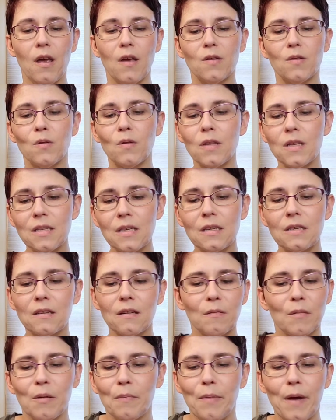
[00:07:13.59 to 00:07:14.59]
So this is
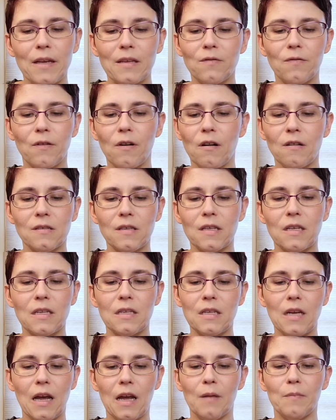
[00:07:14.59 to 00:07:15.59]
going to be best for all
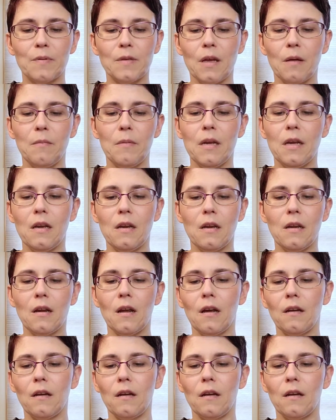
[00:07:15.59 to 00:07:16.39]
skin types. I mean,